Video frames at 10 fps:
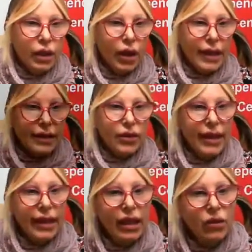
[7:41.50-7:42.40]
Okay, so
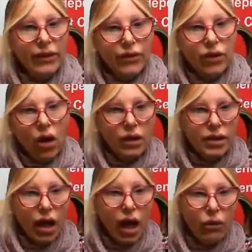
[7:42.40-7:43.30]
here we've
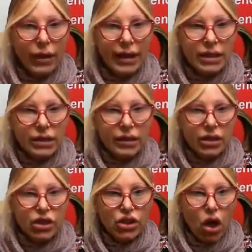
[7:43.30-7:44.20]
got, I went to
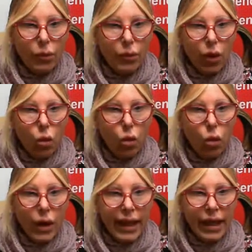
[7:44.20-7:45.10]
the shop
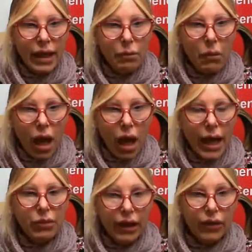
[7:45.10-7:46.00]
where
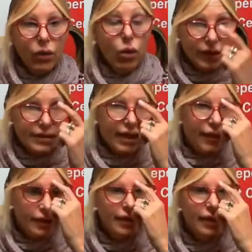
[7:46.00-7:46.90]
my brother works. Now
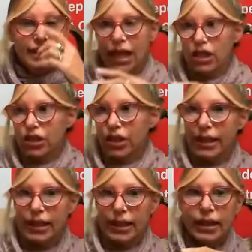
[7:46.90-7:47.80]
this is
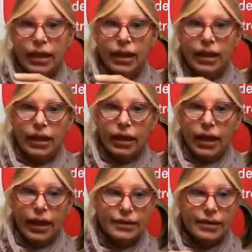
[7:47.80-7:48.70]
actually
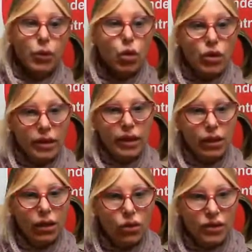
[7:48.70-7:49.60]
a subordinate
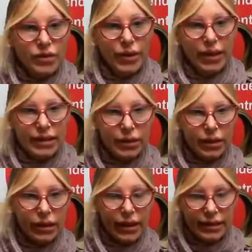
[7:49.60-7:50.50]
clause, but
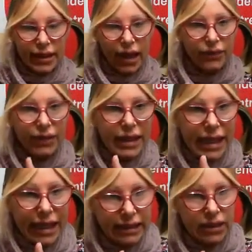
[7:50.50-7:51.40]
it's kind of
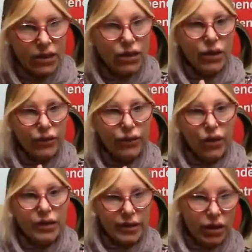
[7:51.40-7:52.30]
linked to the
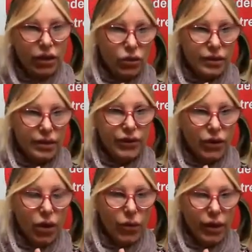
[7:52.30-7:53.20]
first clause, if you
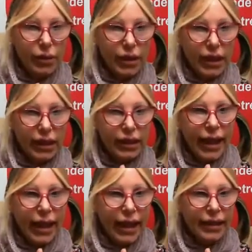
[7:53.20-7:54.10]
know what I mean.
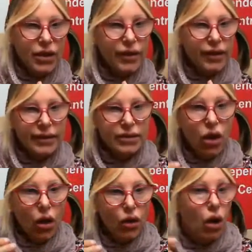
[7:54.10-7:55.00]
And so this is
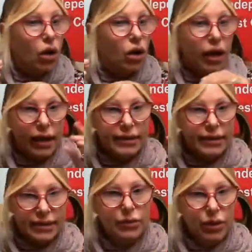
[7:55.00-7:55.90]
no longer a
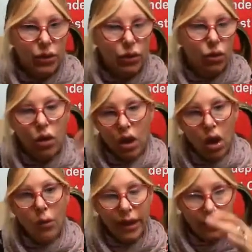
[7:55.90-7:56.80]
simple or a
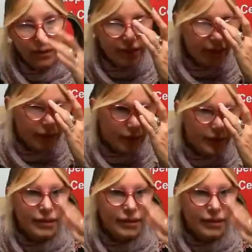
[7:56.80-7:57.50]
compound sentence.